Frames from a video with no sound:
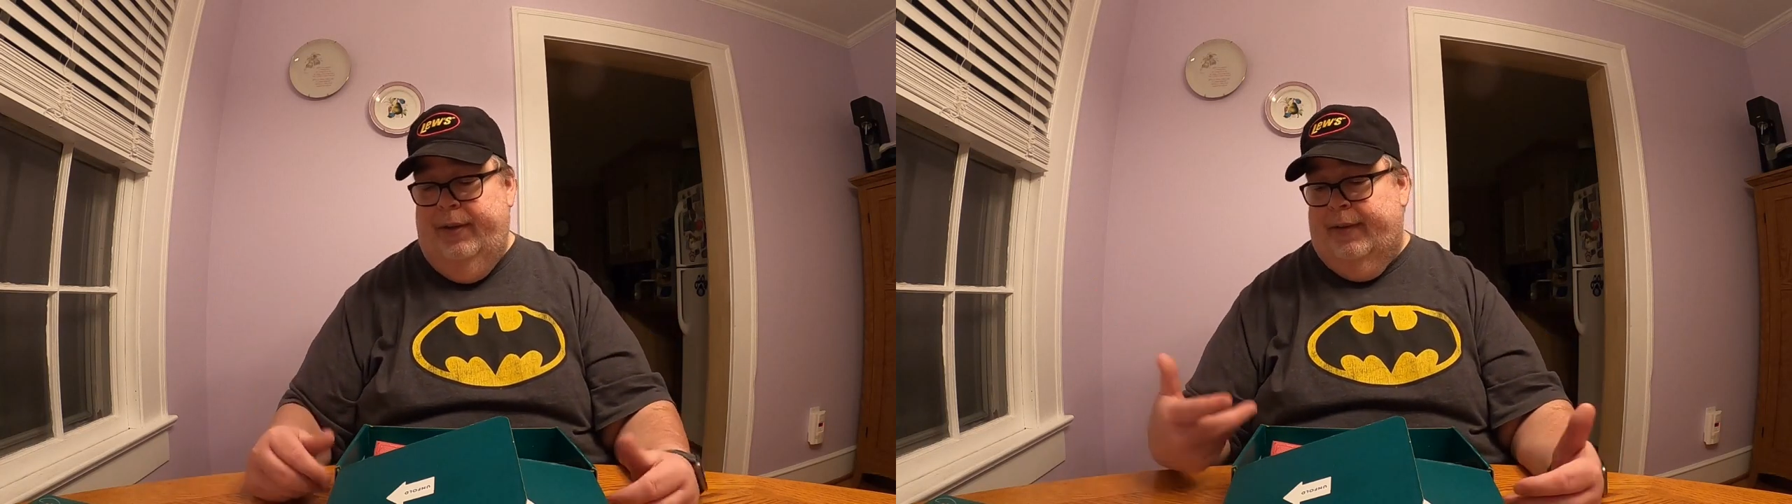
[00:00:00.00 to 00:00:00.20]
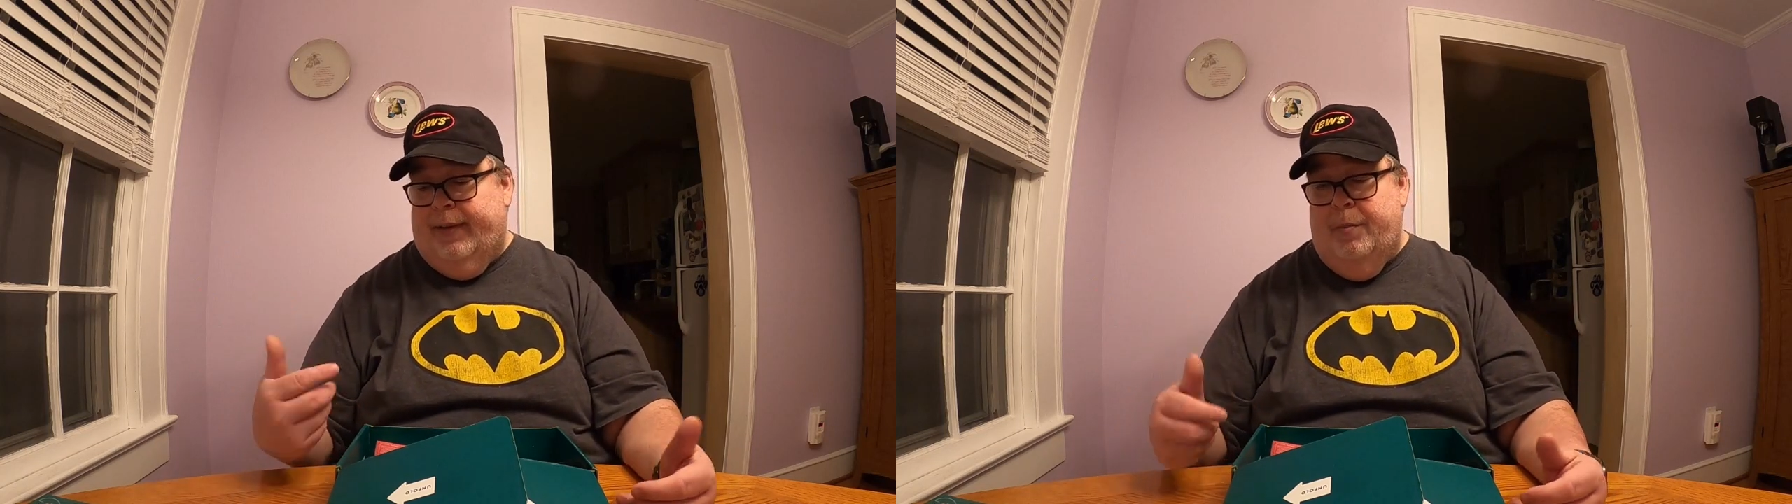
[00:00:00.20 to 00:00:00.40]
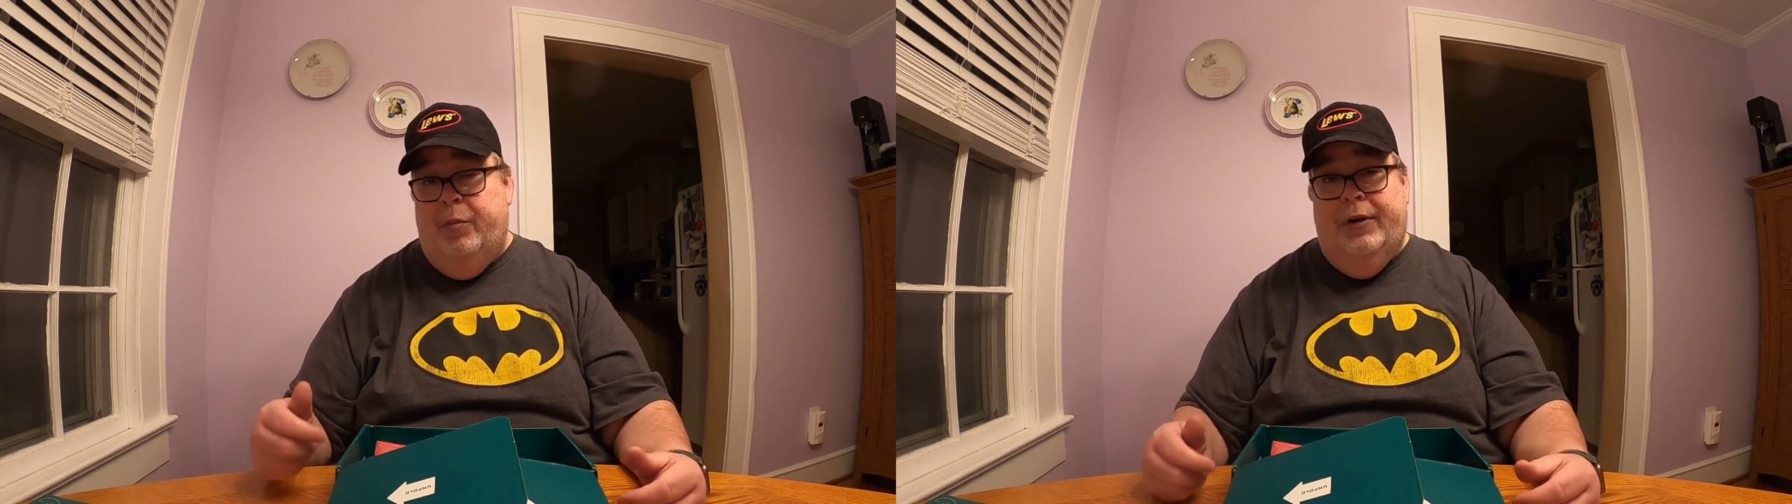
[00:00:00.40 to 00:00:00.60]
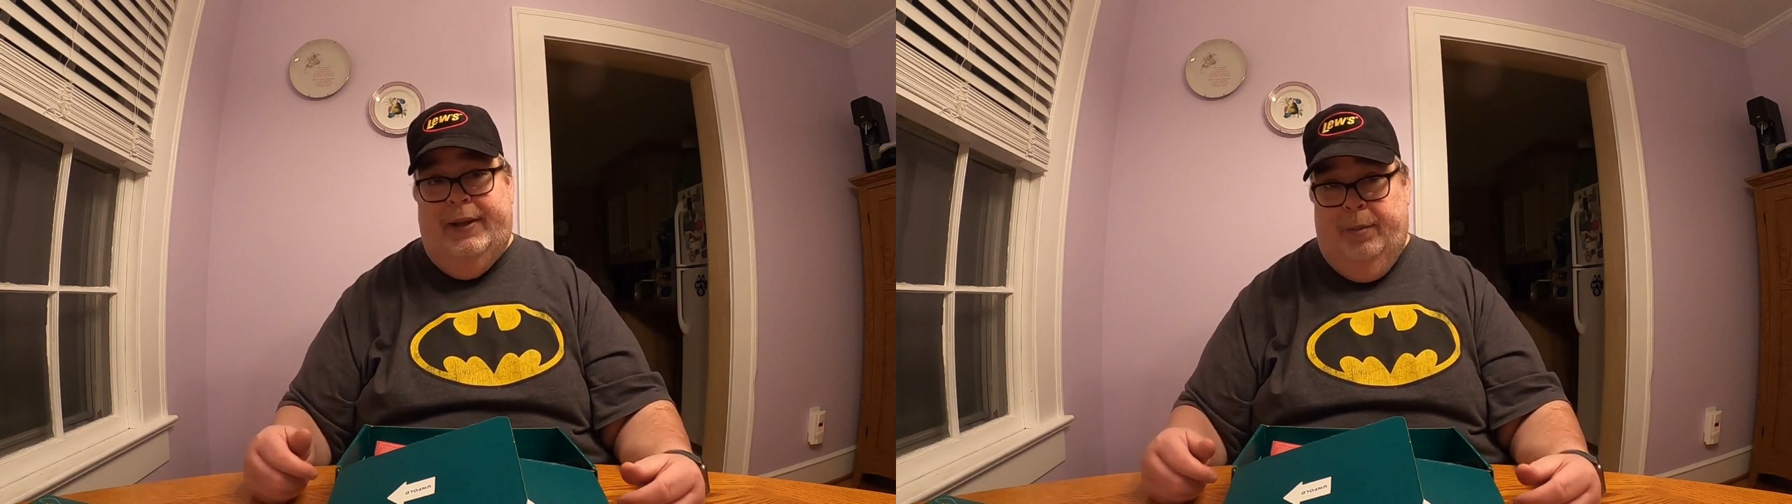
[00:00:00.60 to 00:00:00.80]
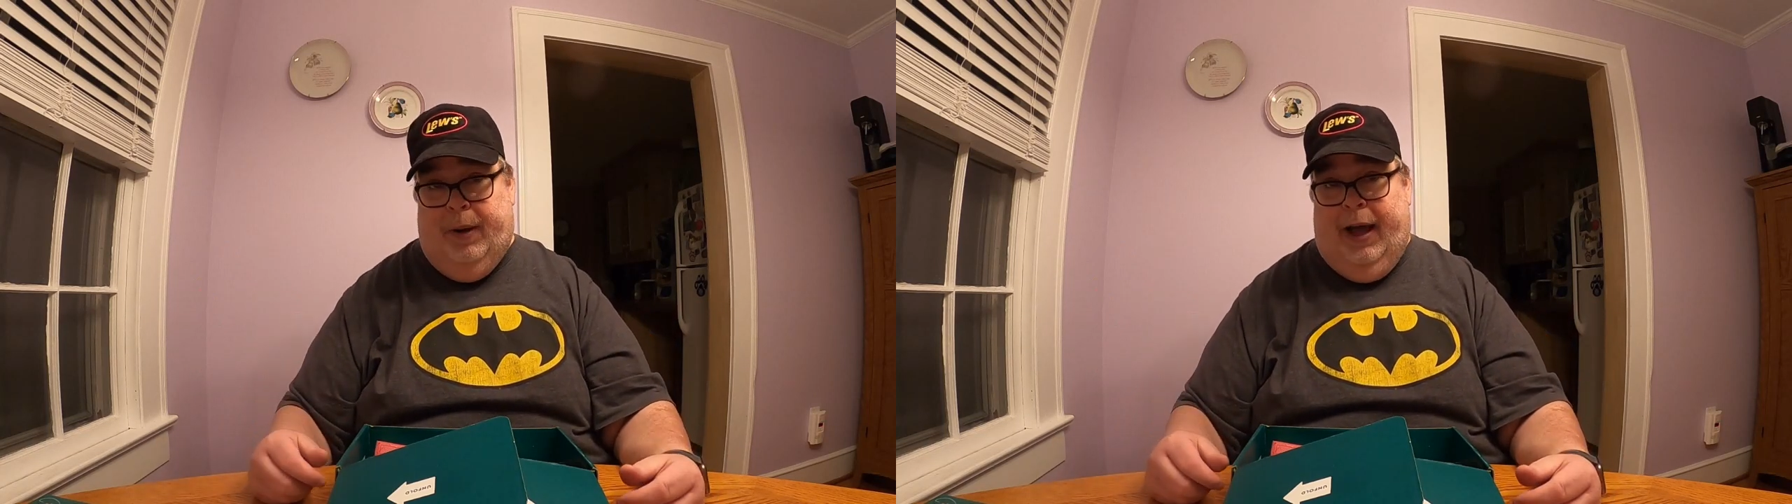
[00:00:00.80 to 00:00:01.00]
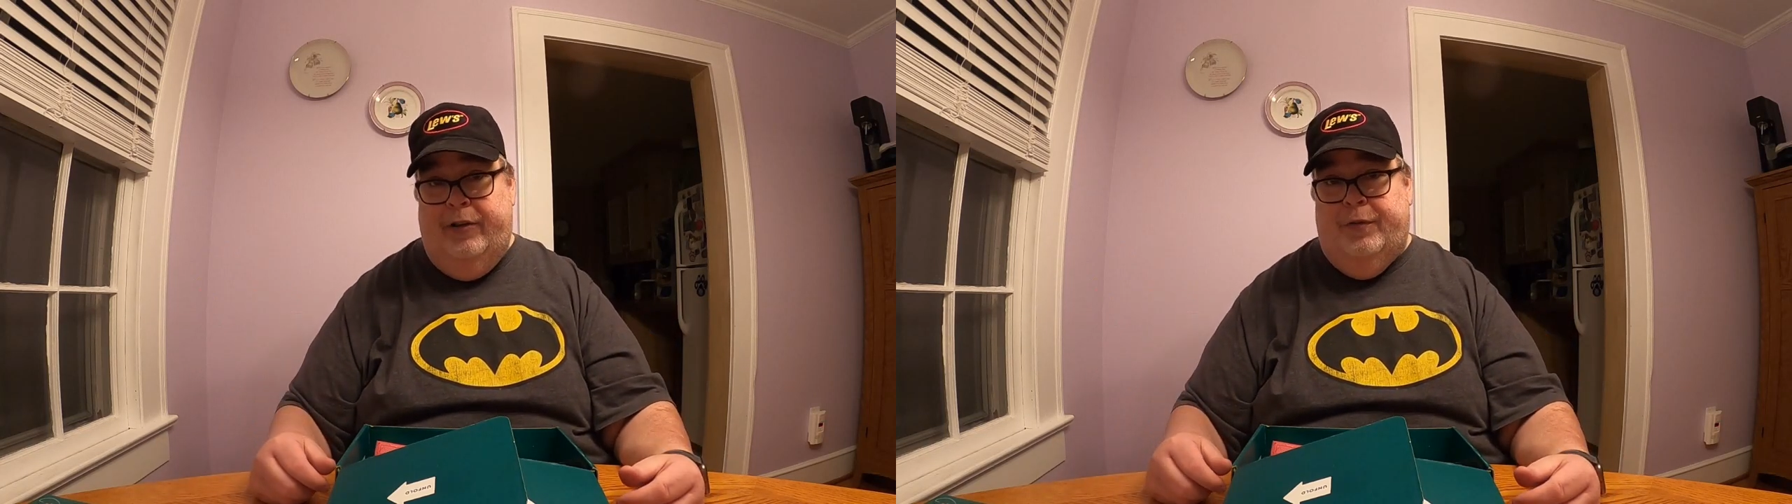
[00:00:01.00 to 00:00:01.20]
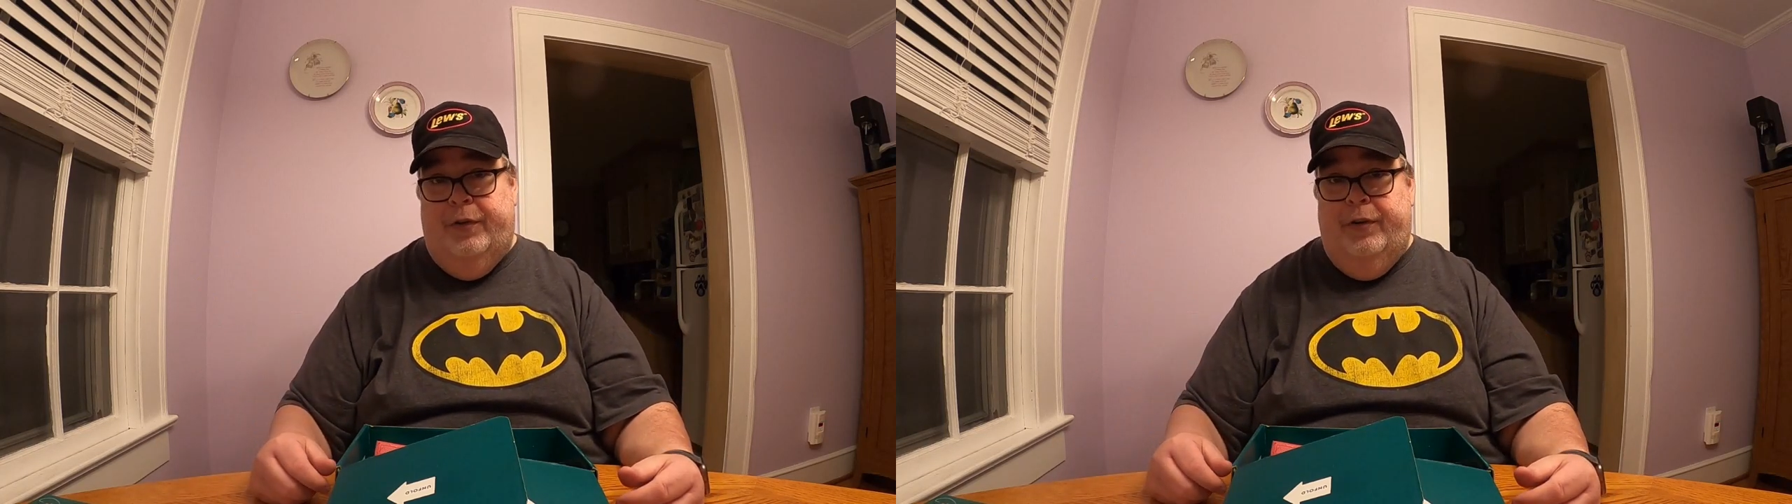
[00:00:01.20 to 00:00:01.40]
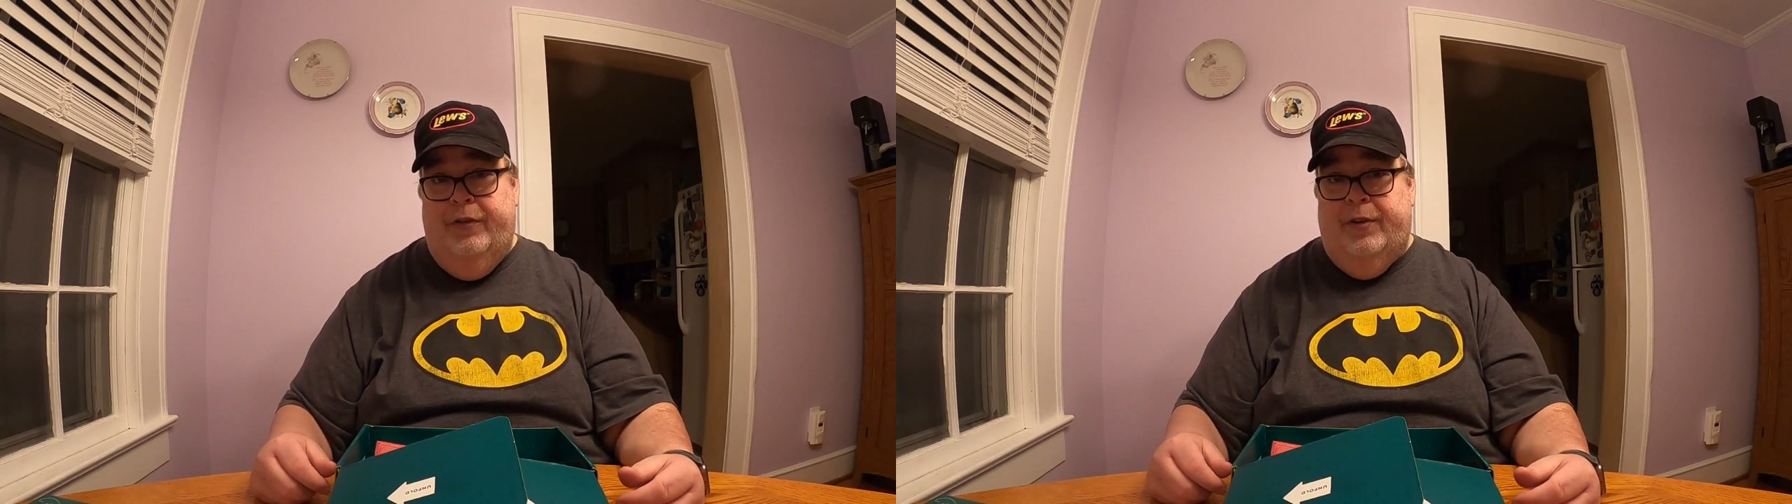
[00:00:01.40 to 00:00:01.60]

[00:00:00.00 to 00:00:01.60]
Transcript: that they put in the box for